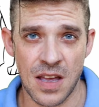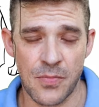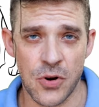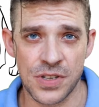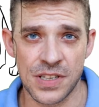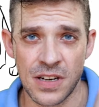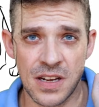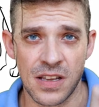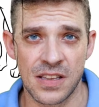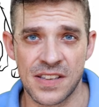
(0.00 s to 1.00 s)
A person,
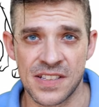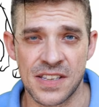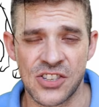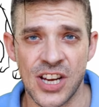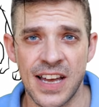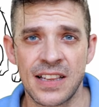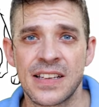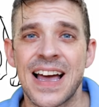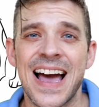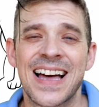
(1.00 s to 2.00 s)
that's the
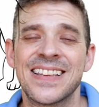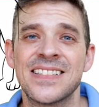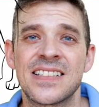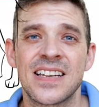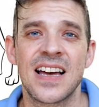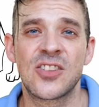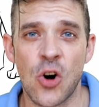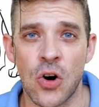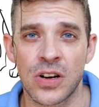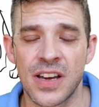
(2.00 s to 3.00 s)
child, and a
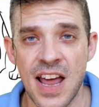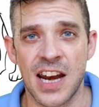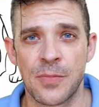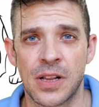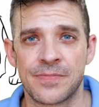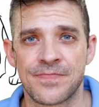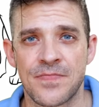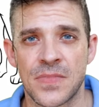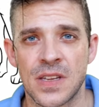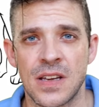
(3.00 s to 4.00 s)
dog, an animal.
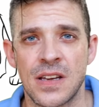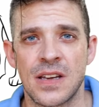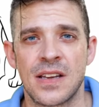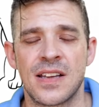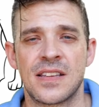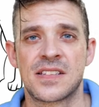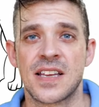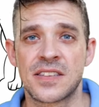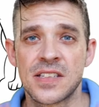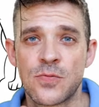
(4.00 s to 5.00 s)
The
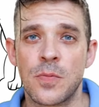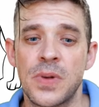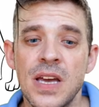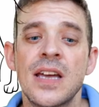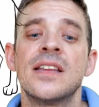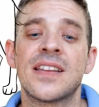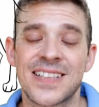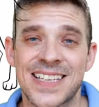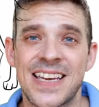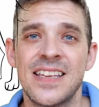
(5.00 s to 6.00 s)
sentence would be,
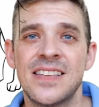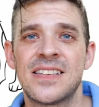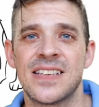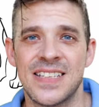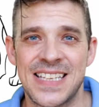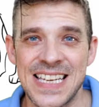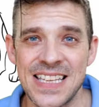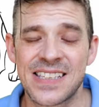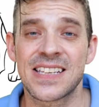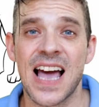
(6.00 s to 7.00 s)
das Kind
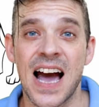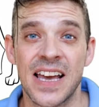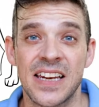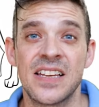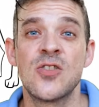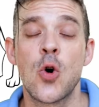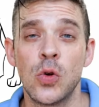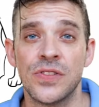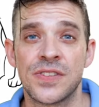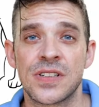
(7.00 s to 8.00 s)
sieht einen
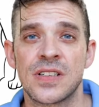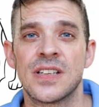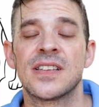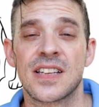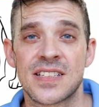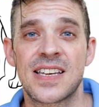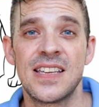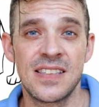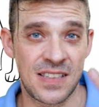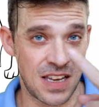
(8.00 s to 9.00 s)
Hund. Das
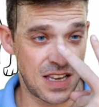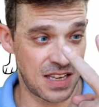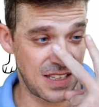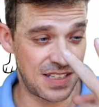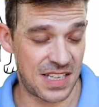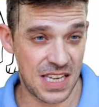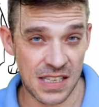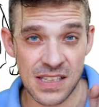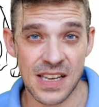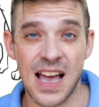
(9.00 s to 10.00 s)
Kind
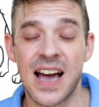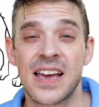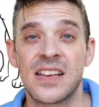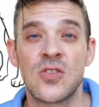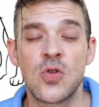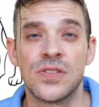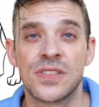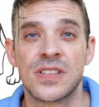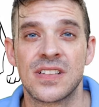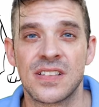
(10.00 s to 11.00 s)
sieht einen
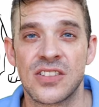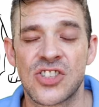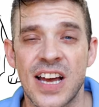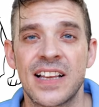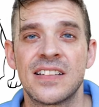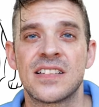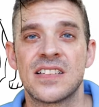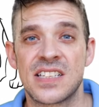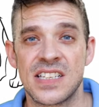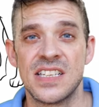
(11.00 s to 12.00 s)
Hund. The child
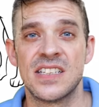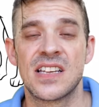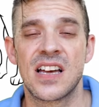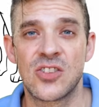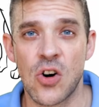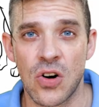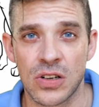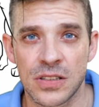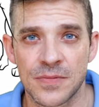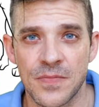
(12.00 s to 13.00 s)
sees a
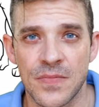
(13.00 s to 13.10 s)
dog.